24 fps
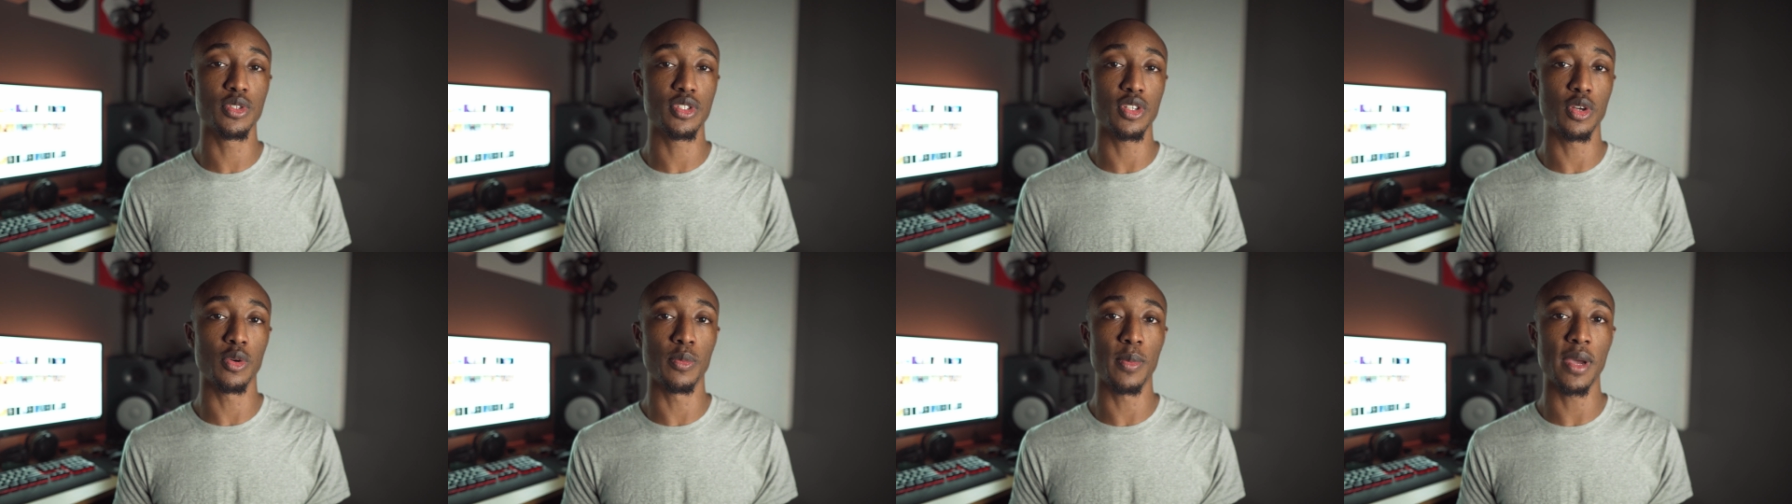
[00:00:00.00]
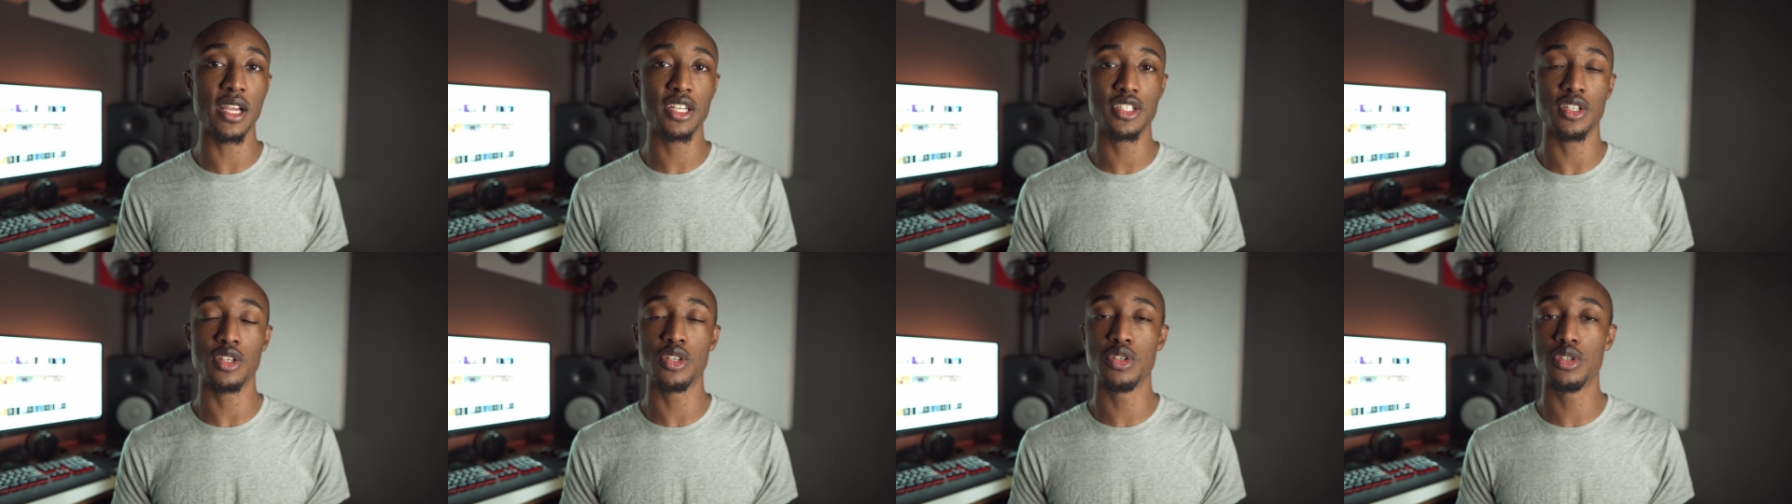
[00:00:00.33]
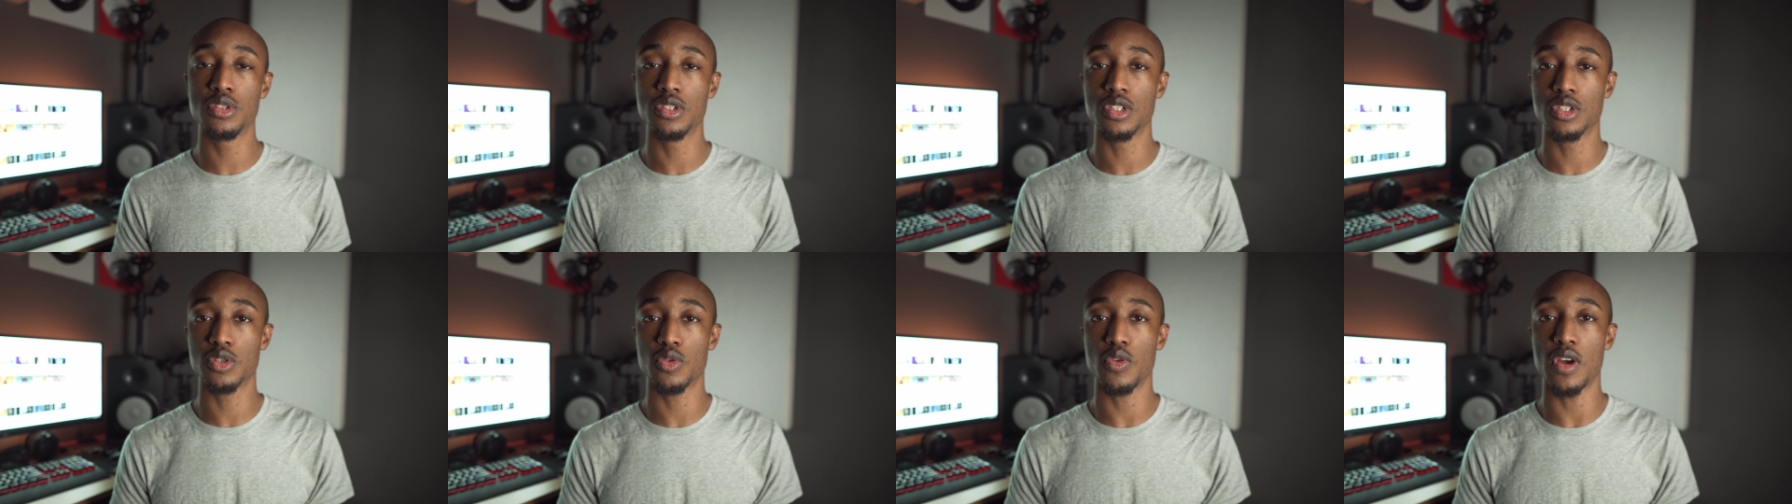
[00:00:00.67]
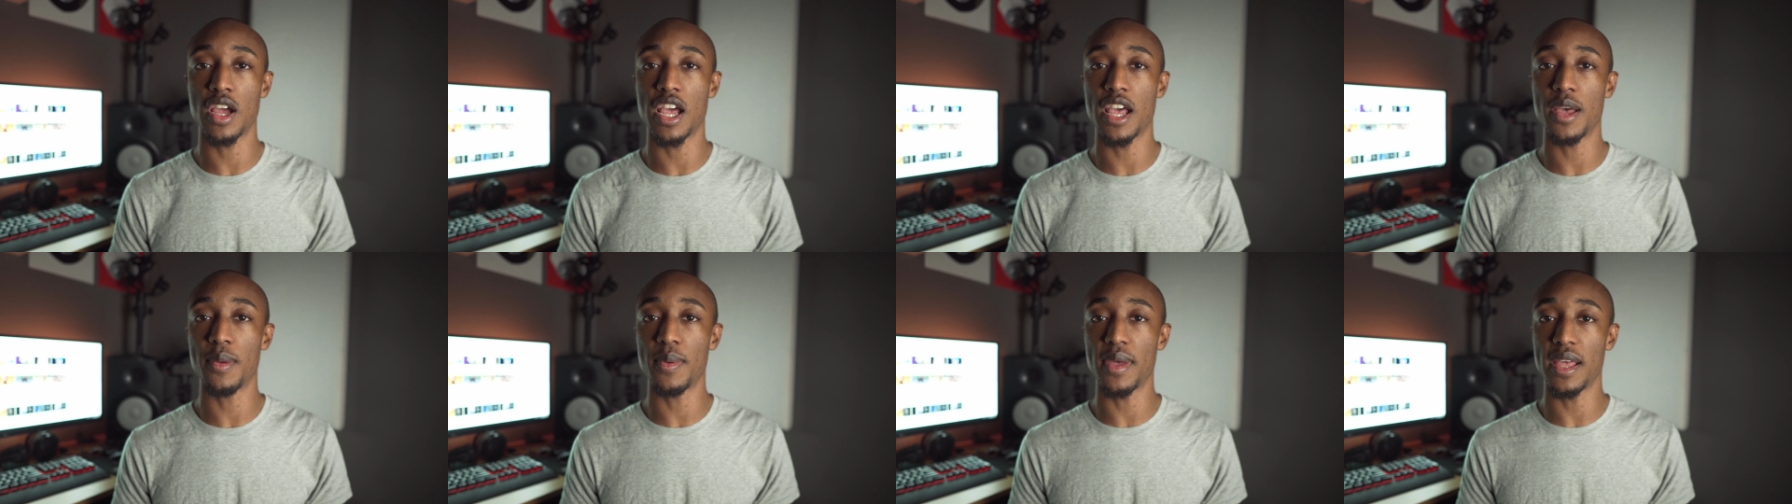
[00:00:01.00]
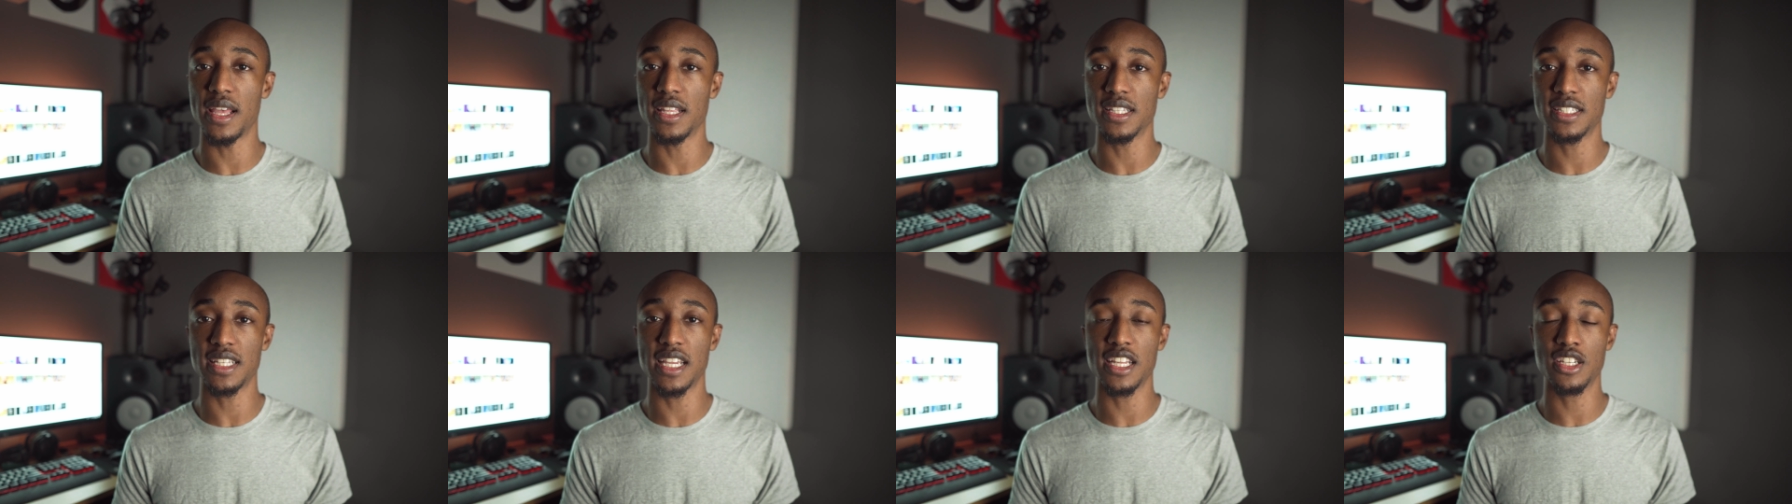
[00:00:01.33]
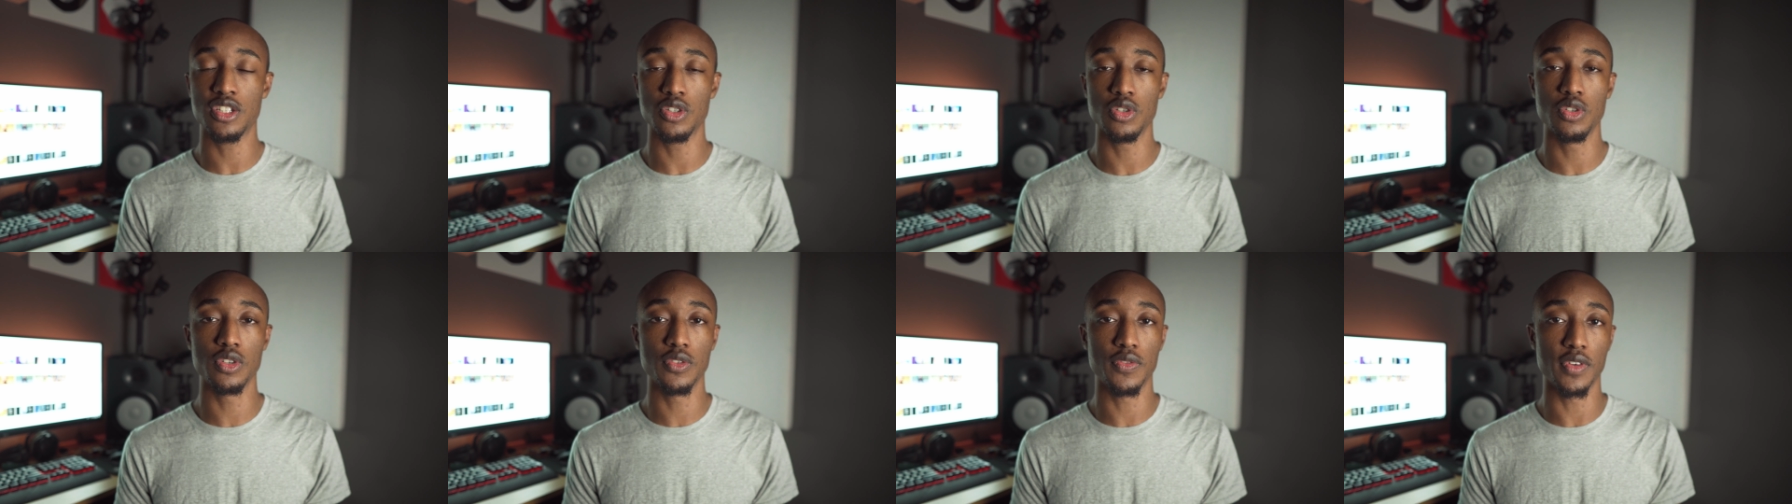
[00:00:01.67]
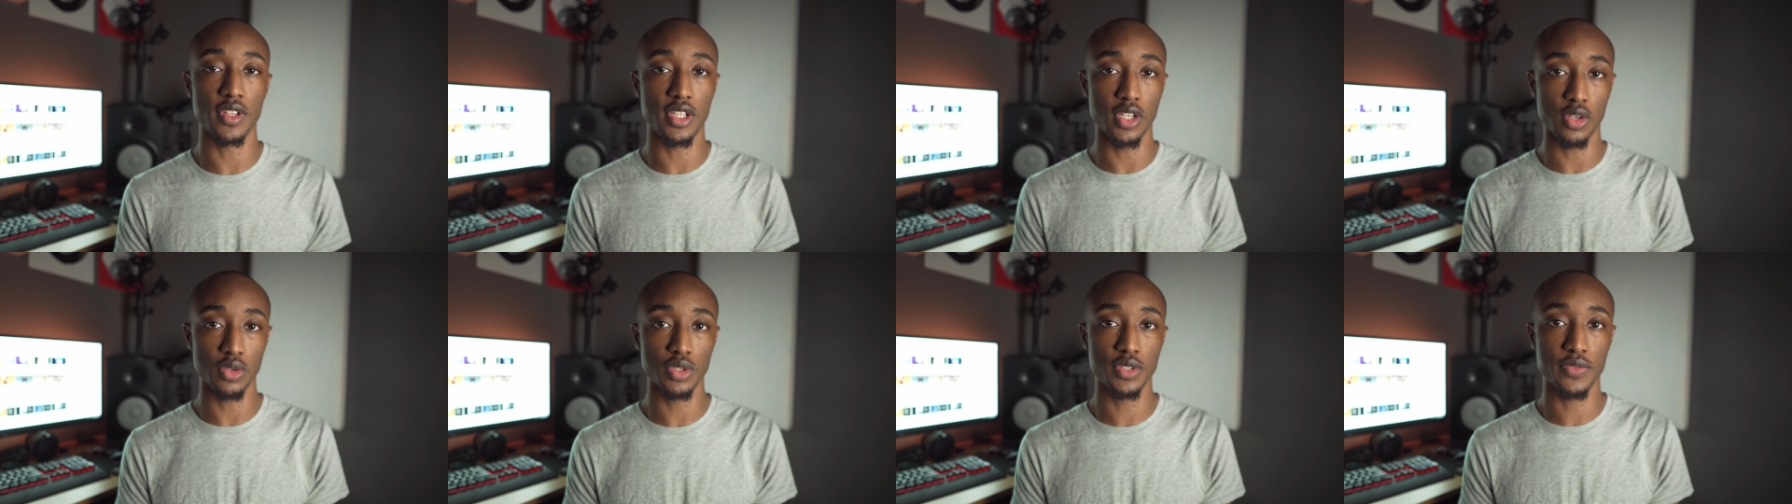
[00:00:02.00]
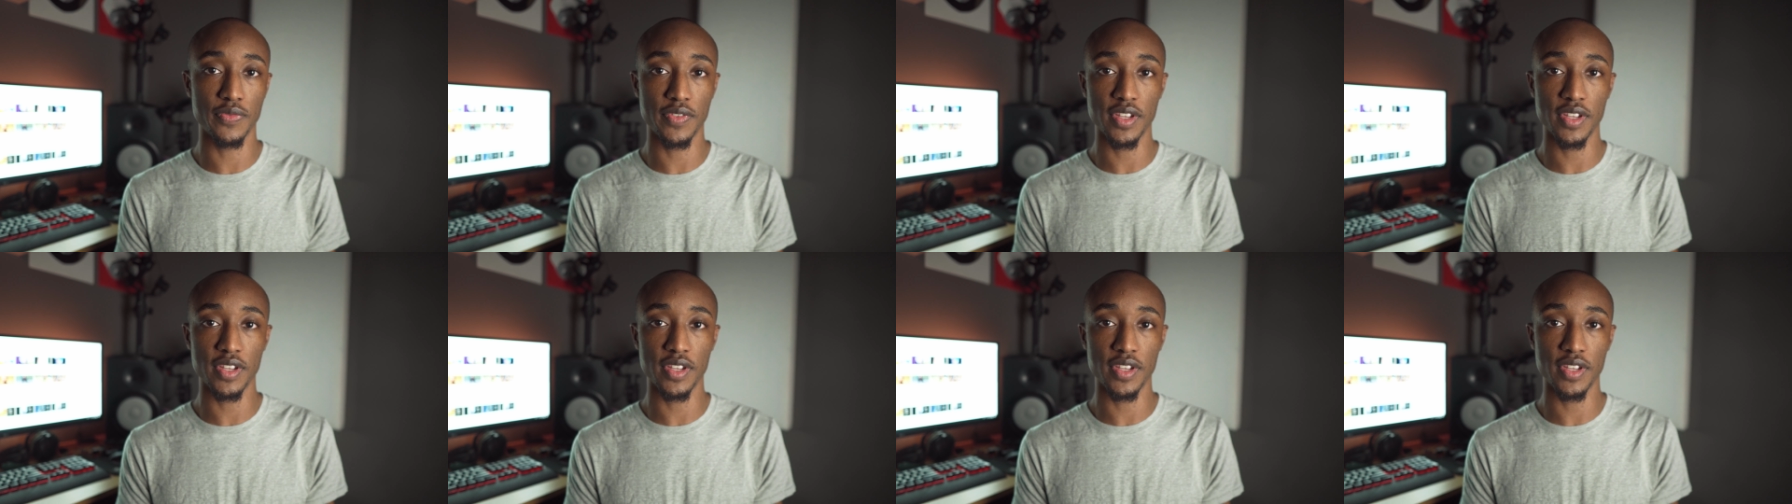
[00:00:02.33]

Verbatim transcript: so make sure you subscribe and stay tuned for those